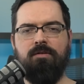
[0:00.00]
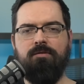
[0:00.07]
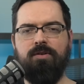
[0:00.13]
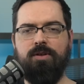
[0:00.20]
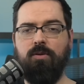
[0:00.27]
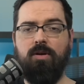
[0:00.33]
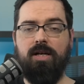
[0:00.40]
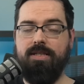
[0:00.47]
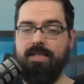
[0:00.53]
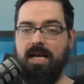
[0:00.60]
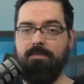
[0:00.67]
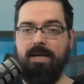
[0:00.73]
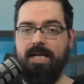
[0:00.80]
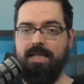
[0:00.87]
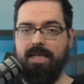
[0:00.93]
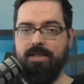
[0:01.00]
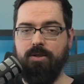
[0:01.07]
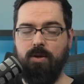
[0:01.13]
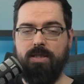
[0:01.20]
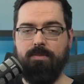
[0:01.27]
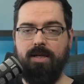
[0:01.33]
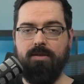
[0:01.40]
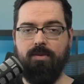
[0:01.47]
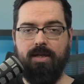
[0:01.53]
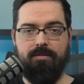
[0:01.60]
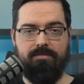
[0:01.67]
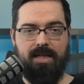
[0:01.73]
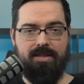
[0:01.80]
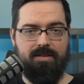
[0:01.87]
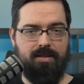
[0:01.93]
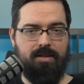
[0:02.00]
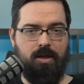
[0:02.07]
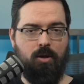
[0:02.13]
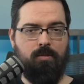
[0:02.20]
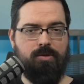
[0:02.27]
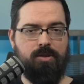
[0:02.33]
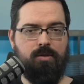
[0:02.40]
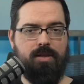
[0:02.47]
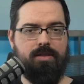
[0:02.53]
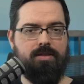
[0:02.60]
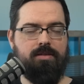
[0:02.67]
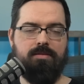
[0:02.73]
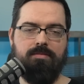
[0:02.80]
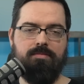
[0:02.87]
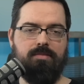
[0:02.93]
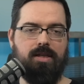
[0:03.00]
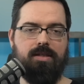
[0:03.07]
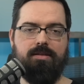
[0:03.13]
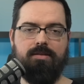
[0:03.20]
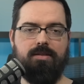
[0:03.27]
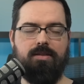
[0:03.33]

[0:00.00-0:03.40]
Fedora is not making that choice, by the way. That's a GNOME choice, but